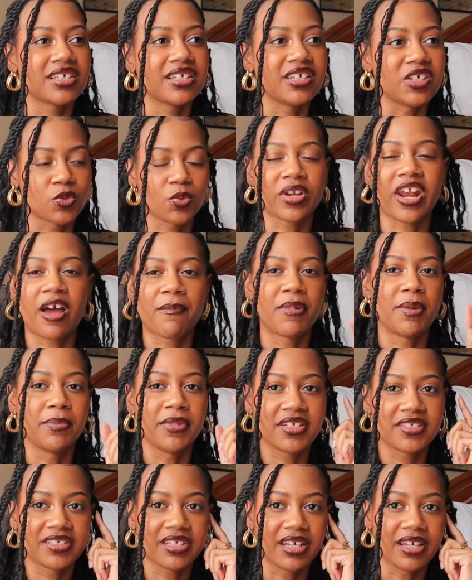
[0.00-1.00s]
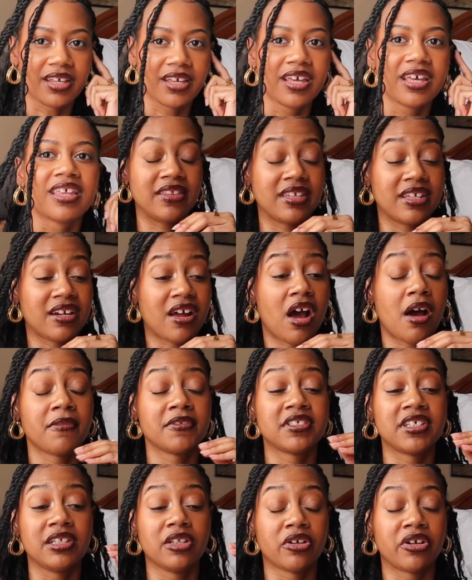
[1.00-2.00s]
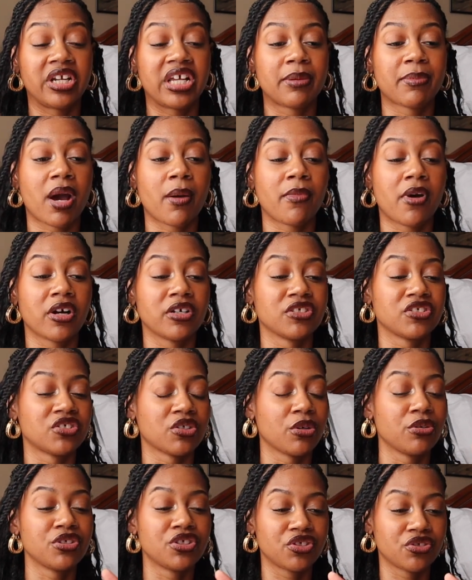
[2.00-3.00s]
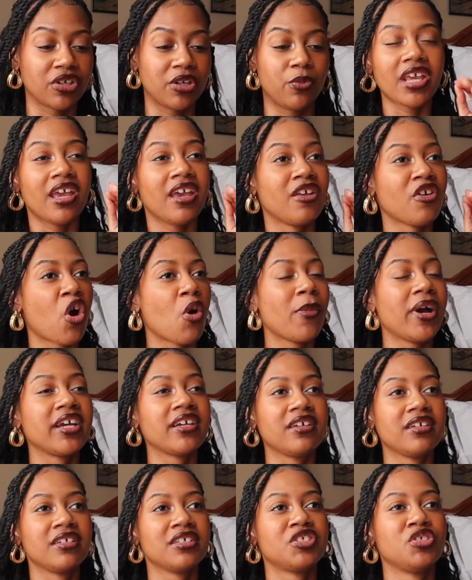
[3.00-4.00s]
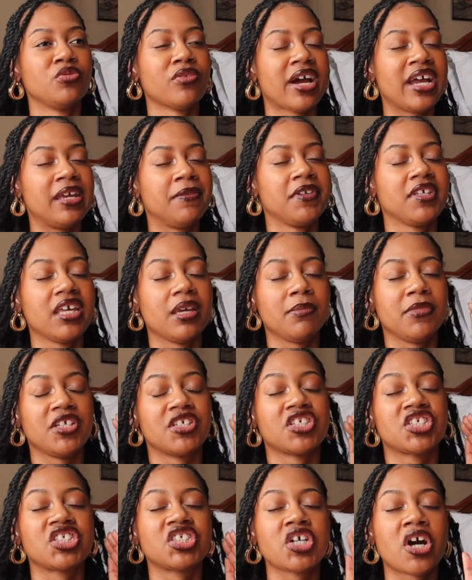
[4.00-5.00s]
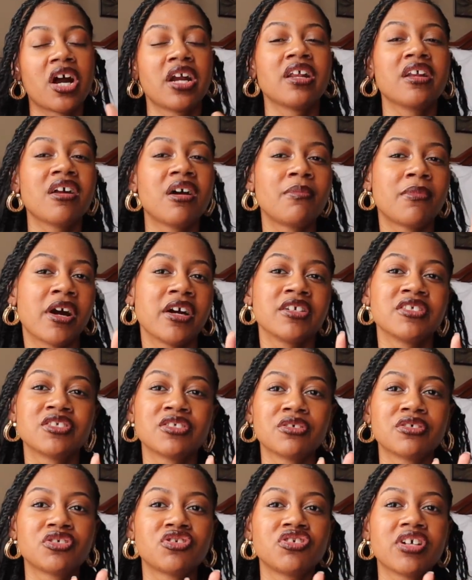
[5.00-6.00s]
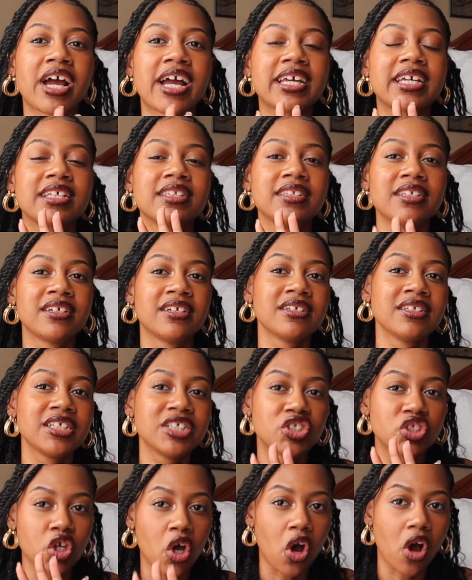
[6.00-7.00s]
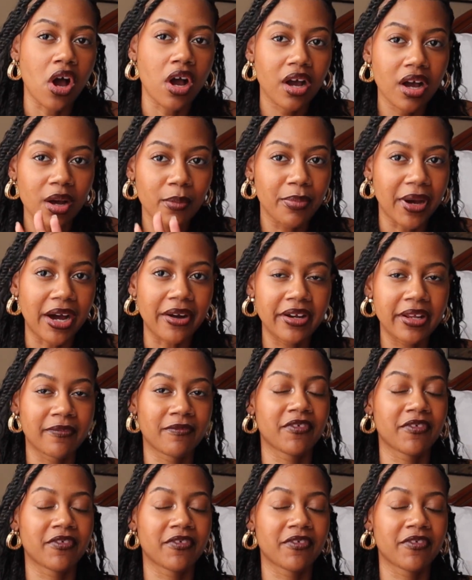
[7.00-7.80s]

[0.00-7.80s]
is what I've been missing. And then obviously learning about Martin Sostre. And oh my goodness, do not even get me started on Martin Sostre. I could literally talk about him